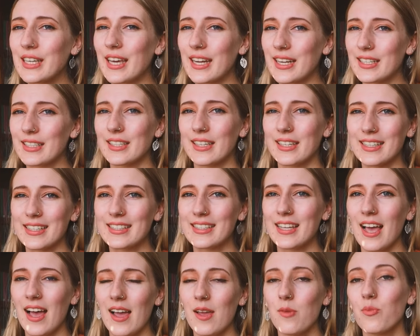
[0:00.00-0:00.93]
get it done in
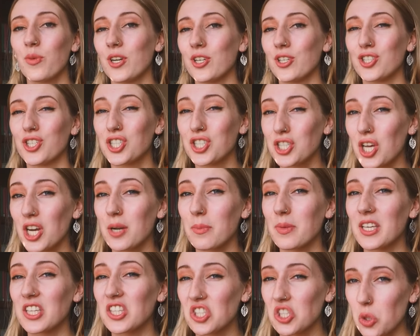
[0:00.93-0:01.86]
time, but it's just going to
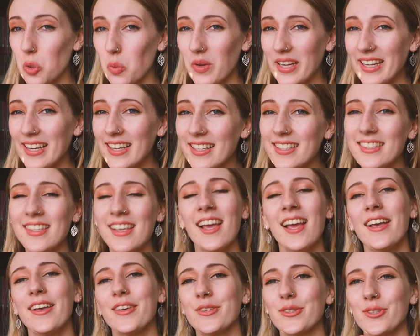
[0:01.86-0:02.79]
be a squeeze.
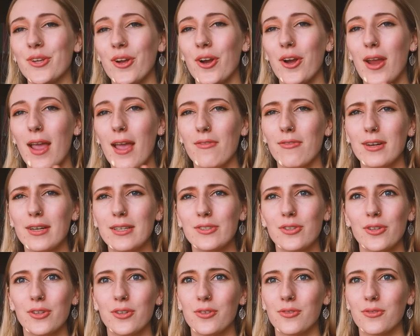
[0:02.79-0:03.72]
So every
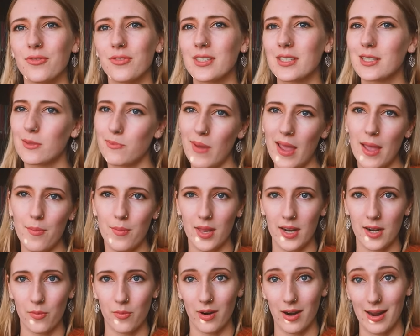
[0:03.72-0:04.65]
sort of spare
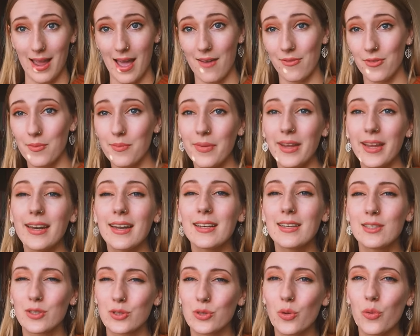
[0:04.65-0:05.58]
minute where I haven't been
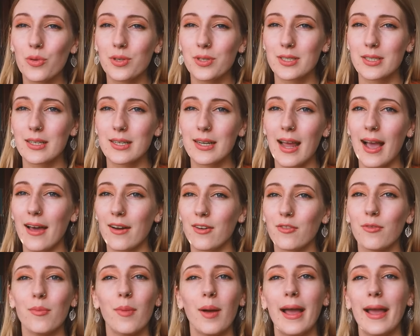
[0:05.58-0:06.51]
exhausted out
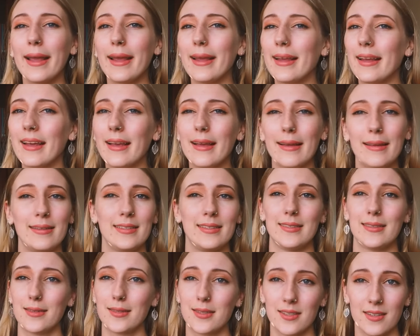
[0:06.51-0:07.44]
of my
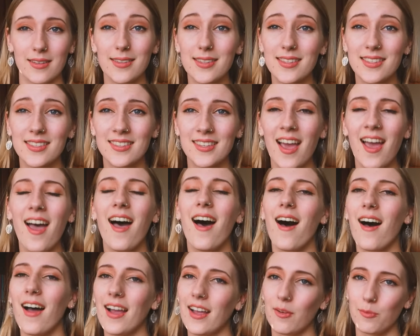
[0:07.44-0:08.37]
existence,
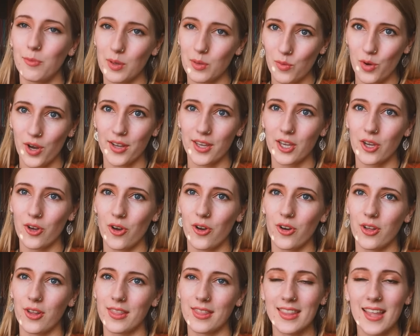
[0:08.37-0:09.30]
I have been working
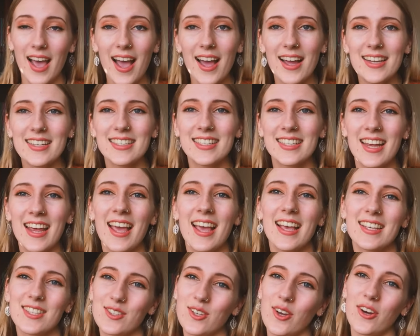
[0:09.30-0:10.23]
on that,
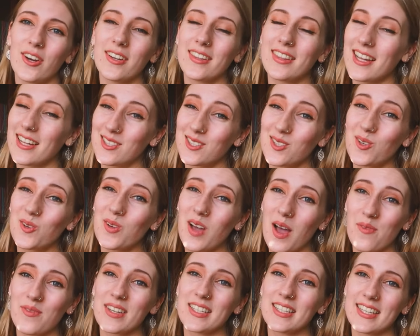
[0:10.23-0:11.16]
so that's all
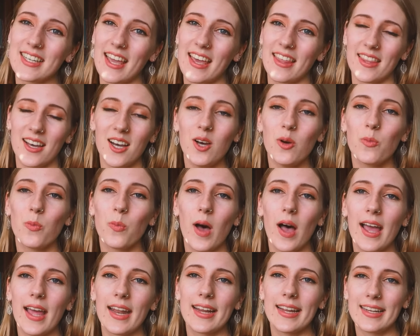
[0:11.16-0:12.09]
coming together,
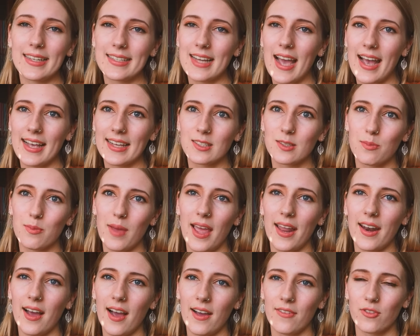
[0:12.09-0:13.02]
but it has
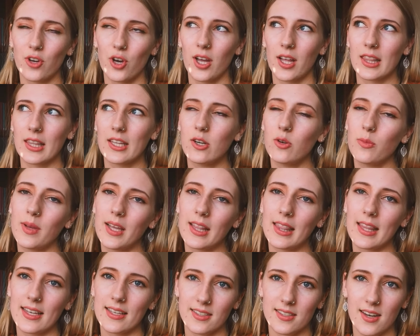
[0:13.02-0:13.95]
meant I've got a little
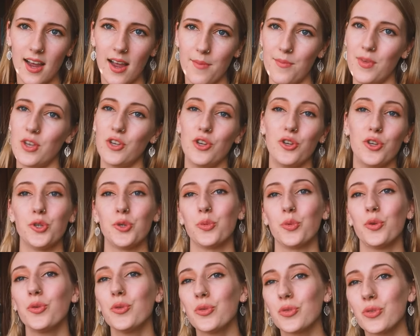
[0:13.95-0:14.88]
bit less time than
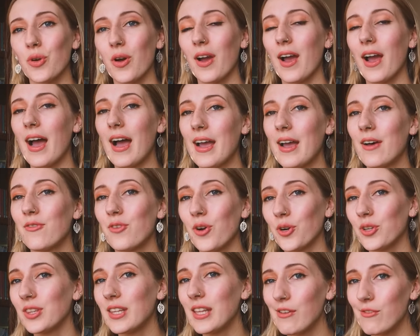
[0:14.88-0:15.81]
usual. So I have
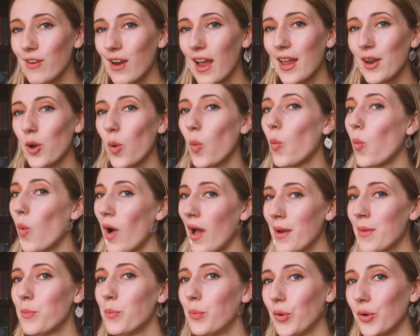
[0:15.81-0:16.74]
only read
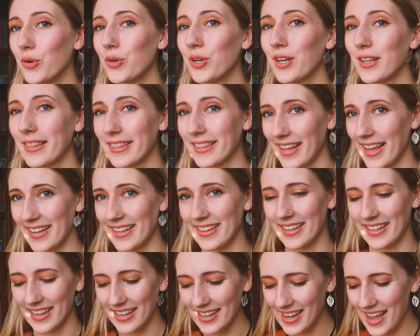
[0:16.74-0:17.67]
one book
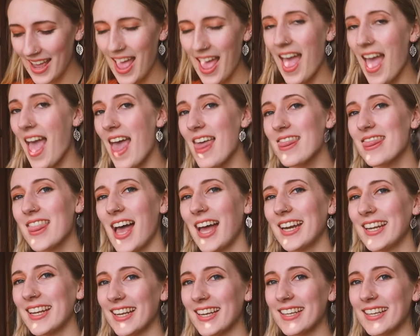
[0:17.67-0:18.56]
lately, and that